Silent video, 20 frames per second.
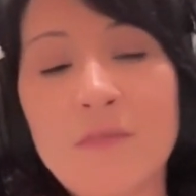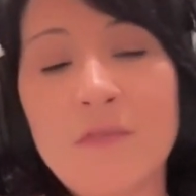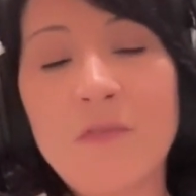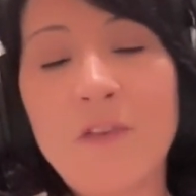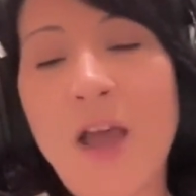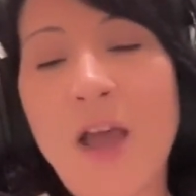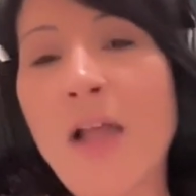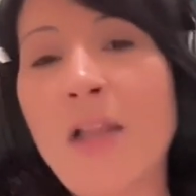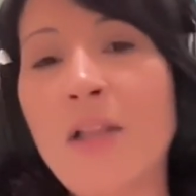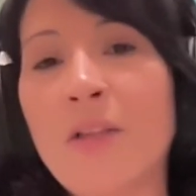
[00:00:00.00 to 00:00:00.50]

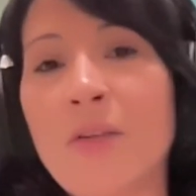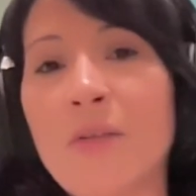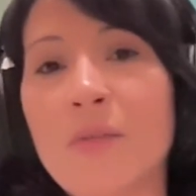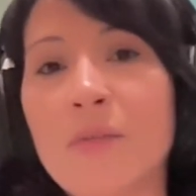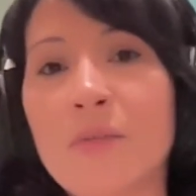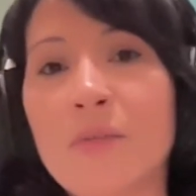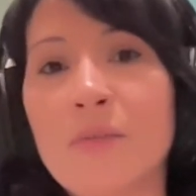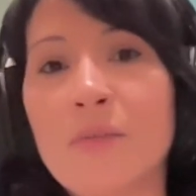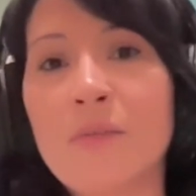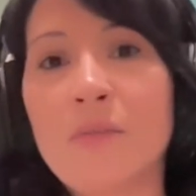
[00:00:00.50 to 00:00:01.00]

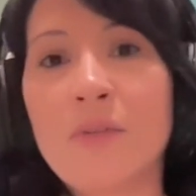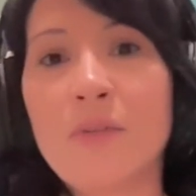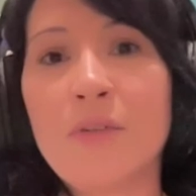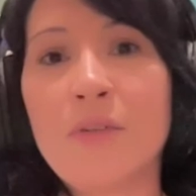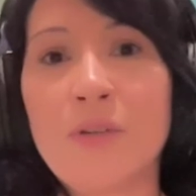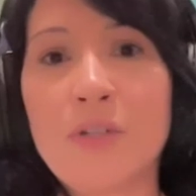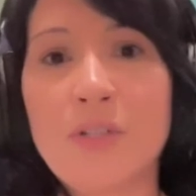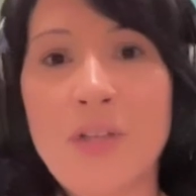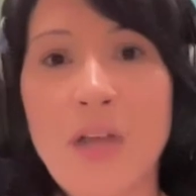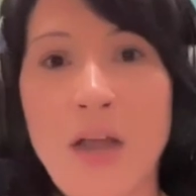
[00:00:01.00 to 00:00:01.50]
value
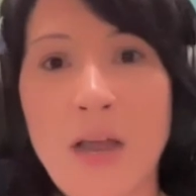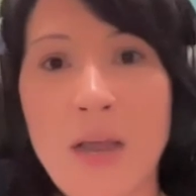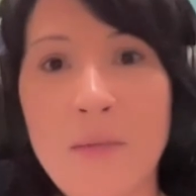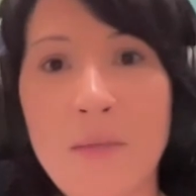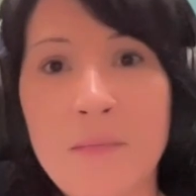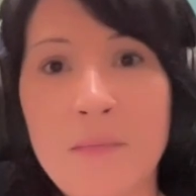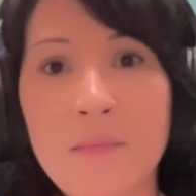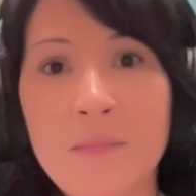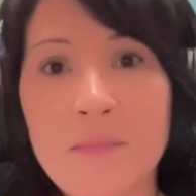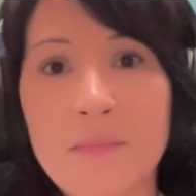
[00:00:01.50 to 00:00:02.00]
your
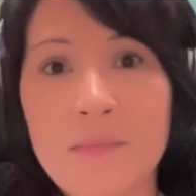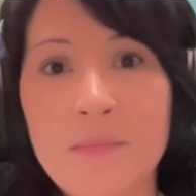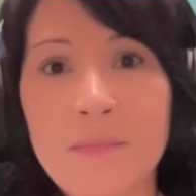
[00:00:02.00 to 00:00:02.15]
time